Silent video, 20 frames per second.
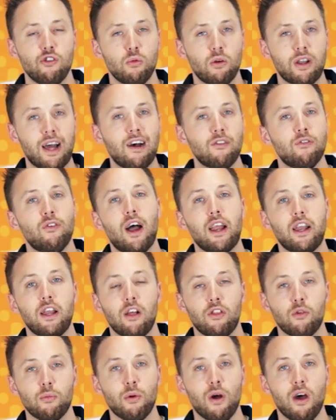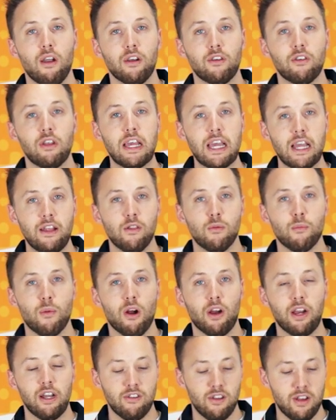You will not find another product in the
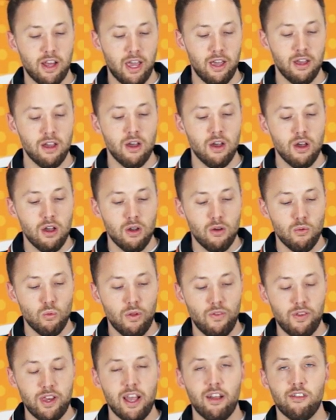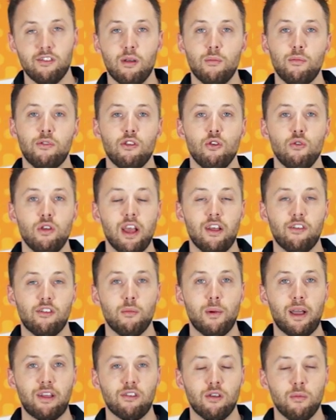market today with DSM-2,
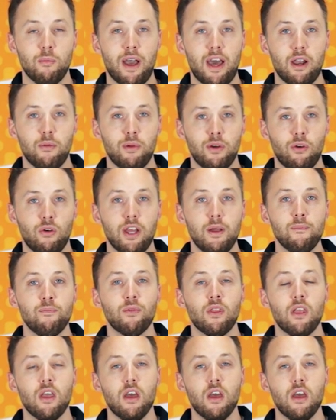DSMX compatibility